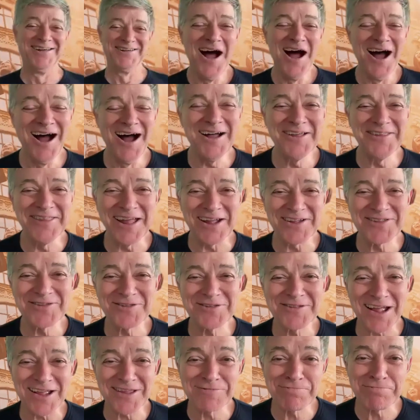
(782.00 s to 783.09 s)

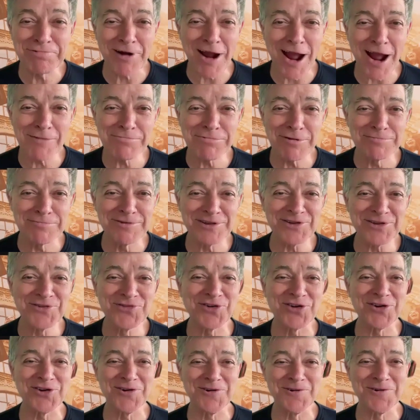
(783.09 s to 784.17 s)
that's that's probably
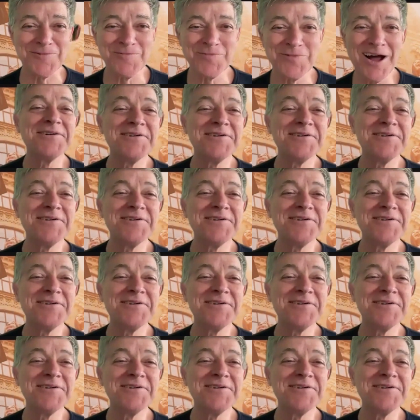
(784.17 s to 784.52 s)
true.